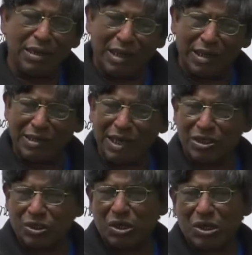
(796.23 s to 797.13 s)
does
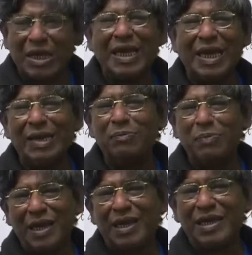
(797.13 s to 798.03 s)
not help
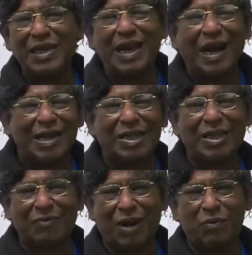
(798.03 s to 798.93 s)
any
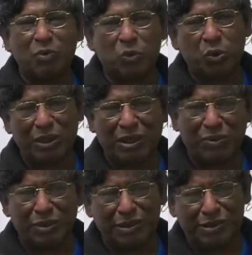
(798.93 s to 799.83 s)
other verb to
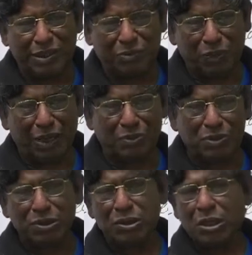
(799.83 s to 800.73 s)
determine the
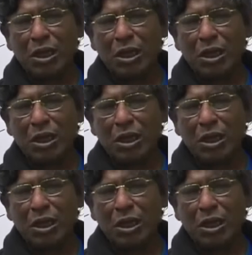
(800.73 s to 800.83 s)
verbs.